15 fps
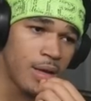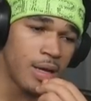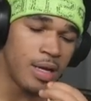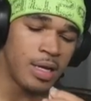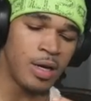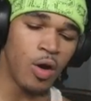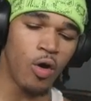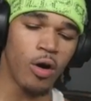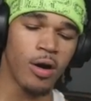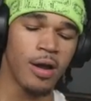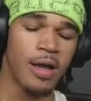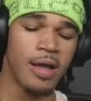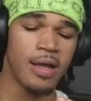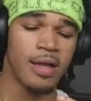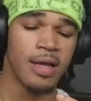Nor,
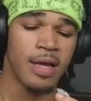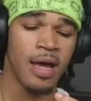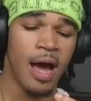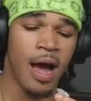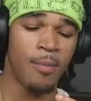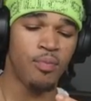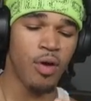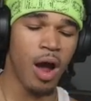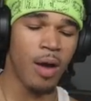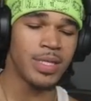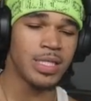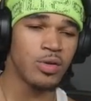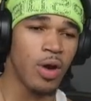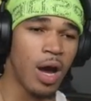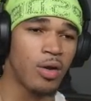I promise
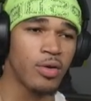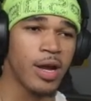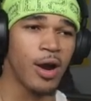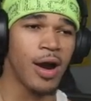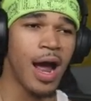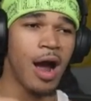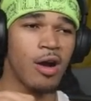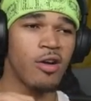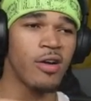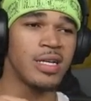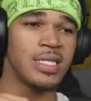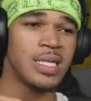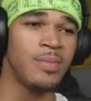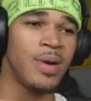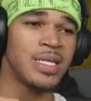you, I don't care how
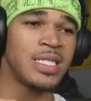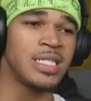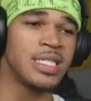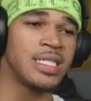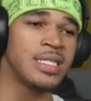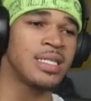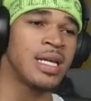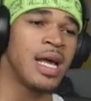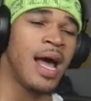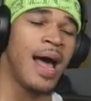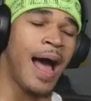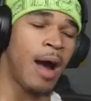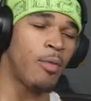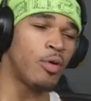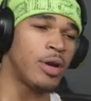crazy the message is.
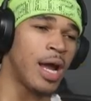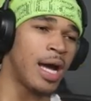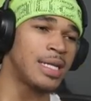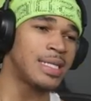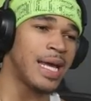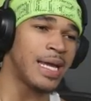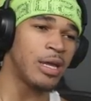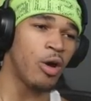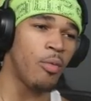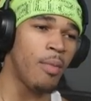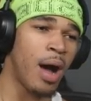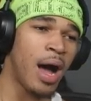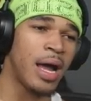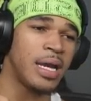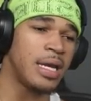I will not take your
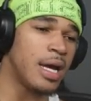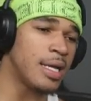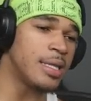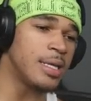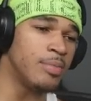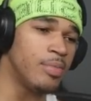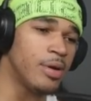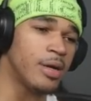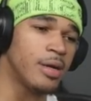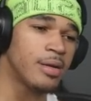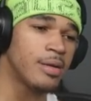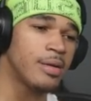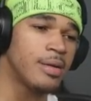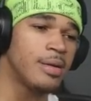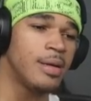mod, nothing, bro.
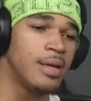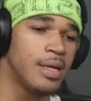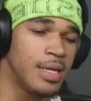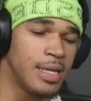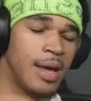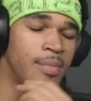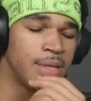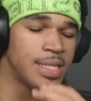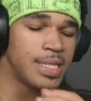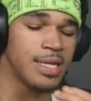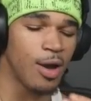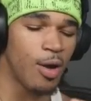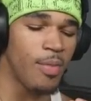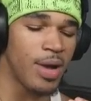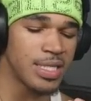Let me see
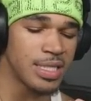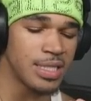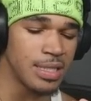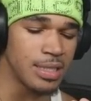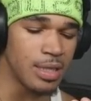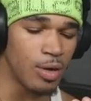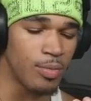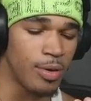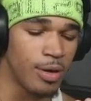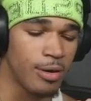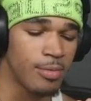your messages, though, bro.